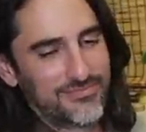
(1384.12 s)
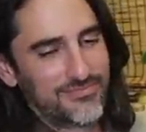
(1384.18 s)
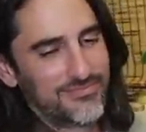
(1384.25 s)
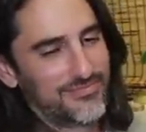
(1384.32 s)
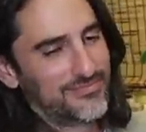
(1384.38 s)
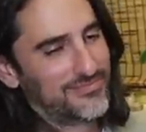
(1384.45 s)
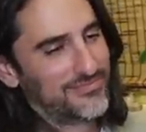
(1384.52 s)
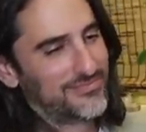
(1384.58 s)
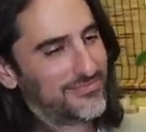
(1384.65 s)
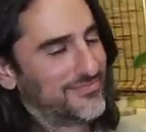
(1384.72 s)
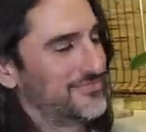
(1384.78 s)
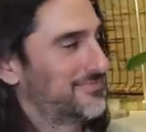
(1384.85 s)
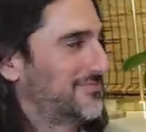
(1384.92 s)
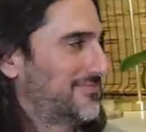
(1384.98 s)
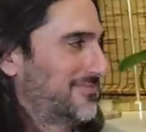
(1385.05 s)

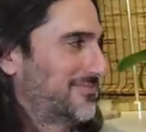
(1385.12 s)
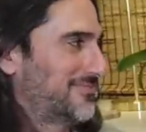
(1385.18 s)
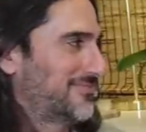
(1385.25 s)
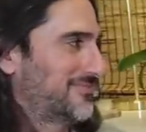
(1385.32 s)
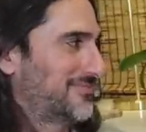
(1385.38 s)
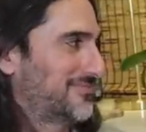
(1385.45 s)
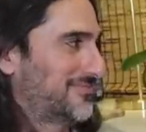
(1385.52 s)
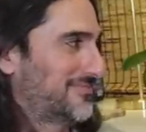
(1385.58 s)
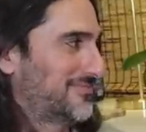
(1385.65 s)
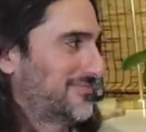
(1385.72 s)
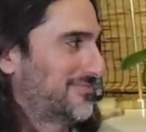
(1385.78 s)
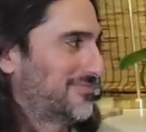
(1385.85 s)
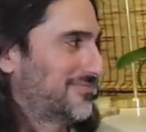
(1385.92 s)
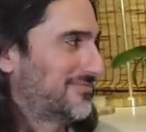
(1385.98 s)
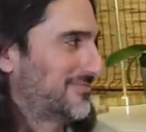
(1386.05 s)

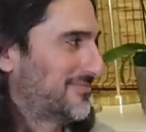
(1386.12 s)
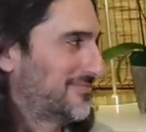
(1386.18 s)
(silent)